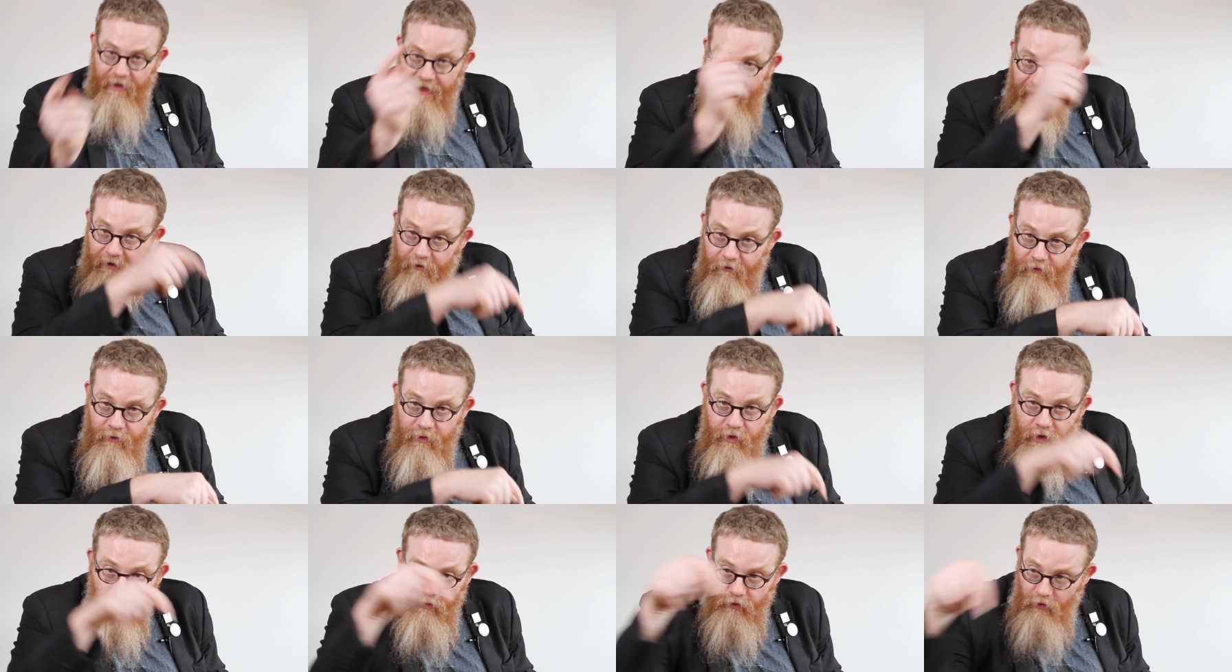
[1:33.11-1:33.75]
A
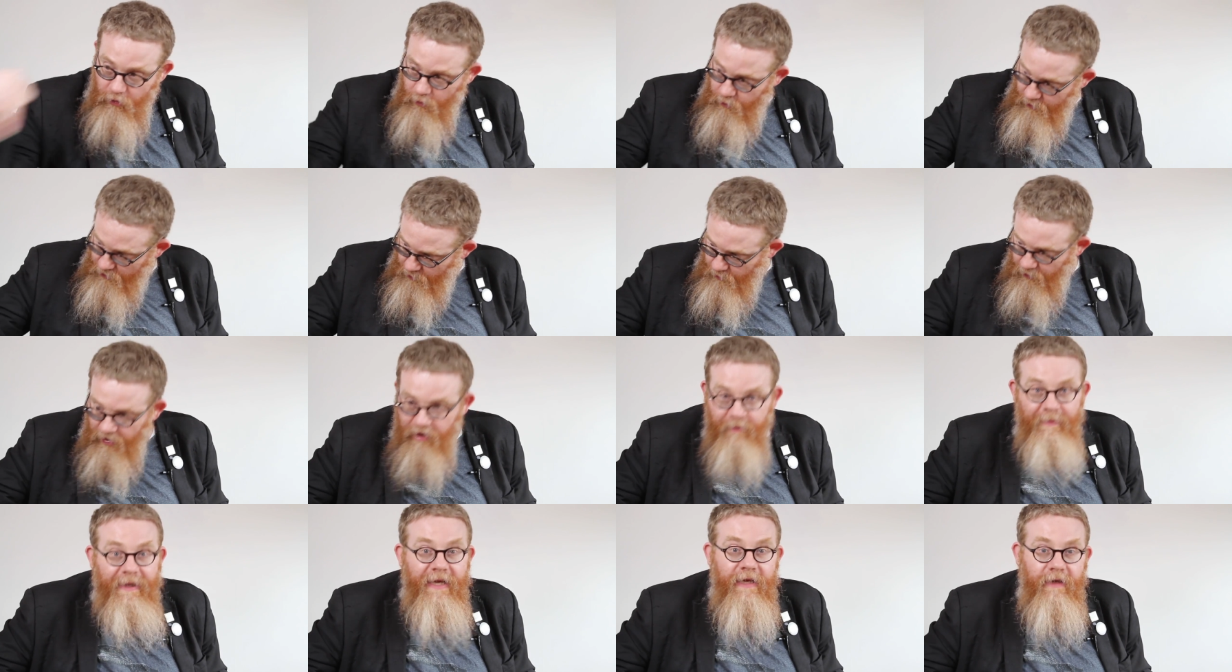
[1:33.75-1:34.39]
kangaroo can do what a
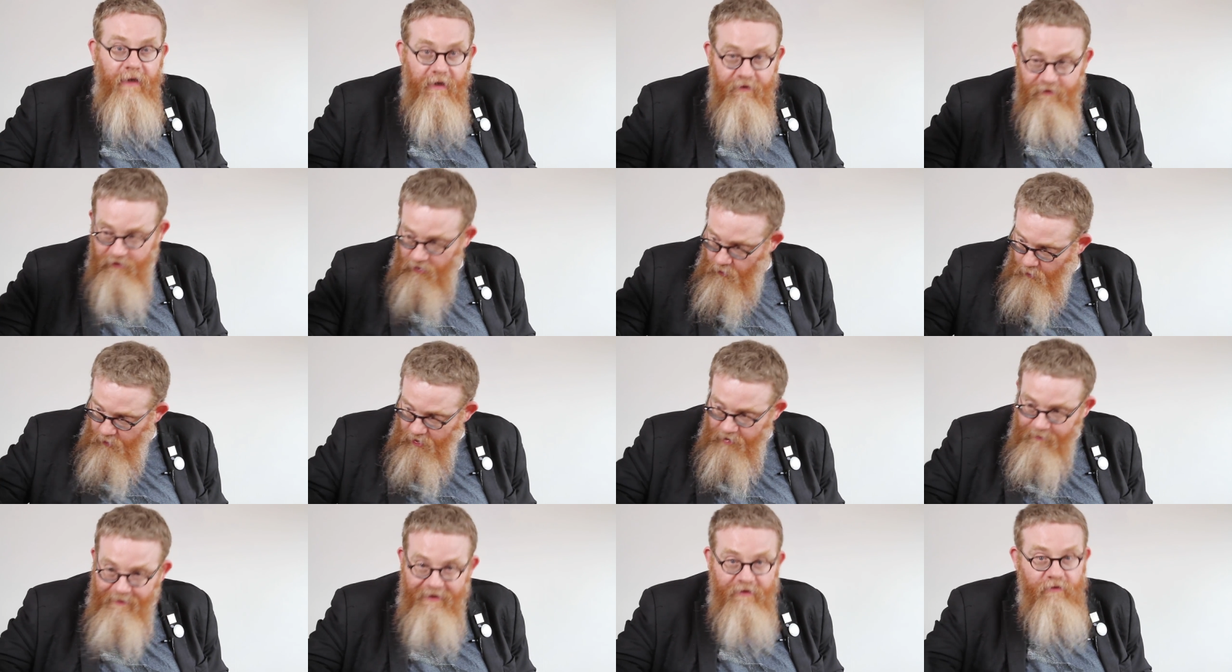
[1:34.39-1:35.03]
wallaby does, and the
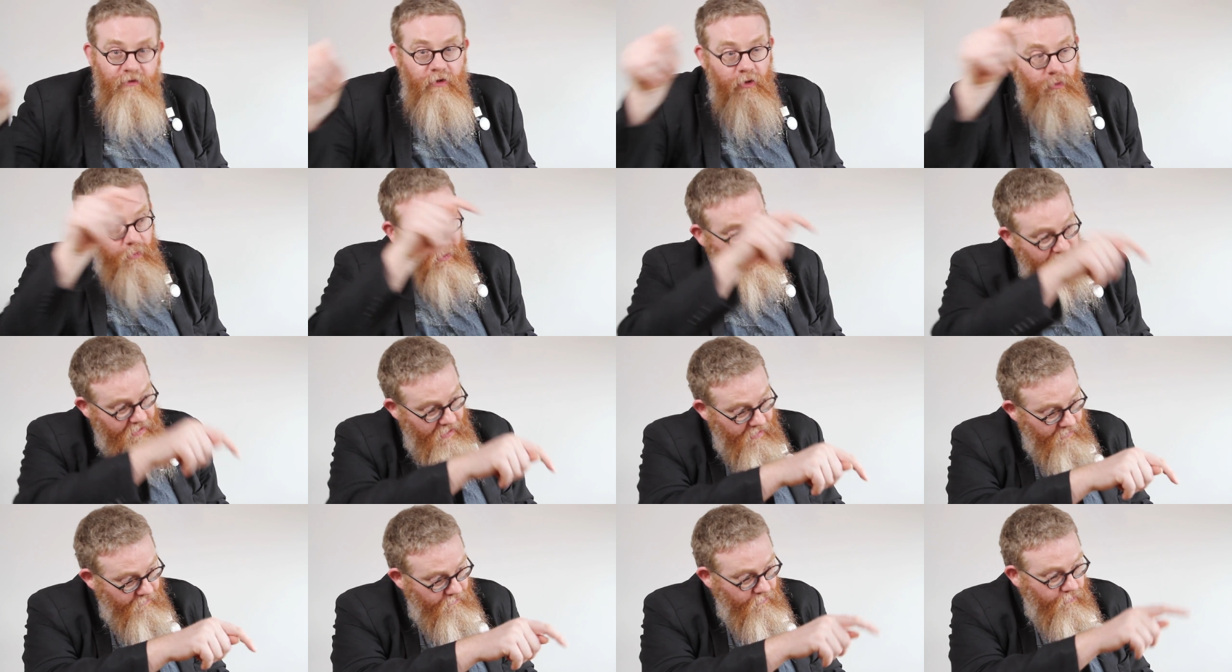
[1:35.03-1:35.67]
wallabies do what
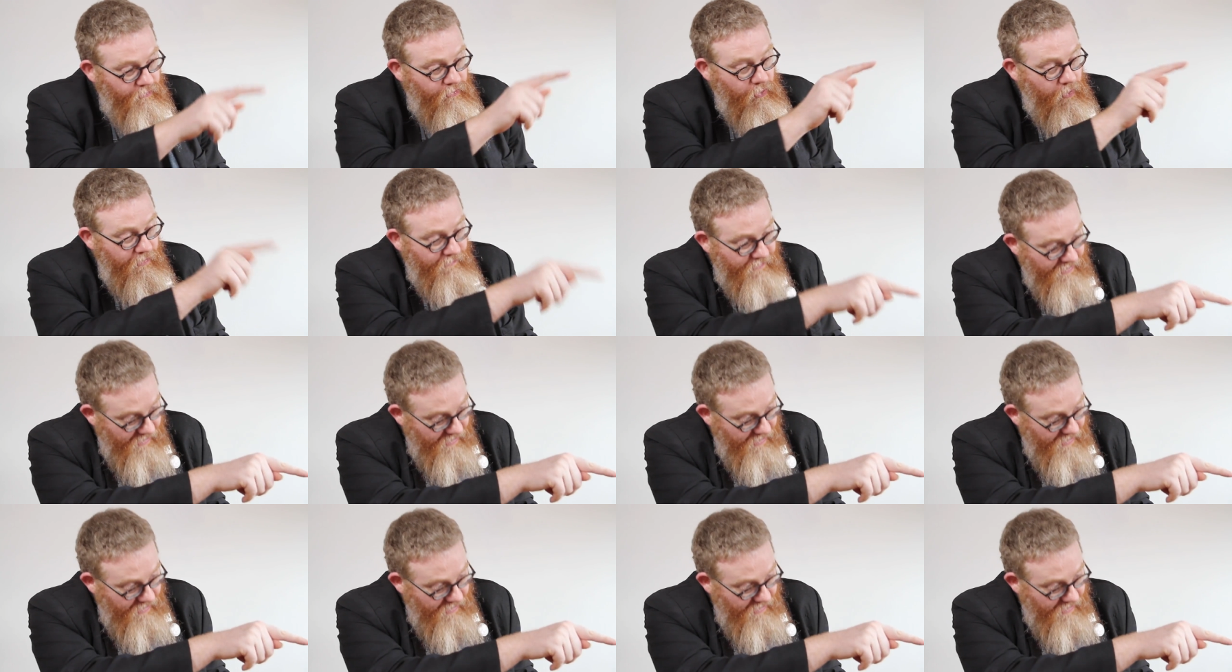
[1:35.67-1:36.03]
the kangaroos do.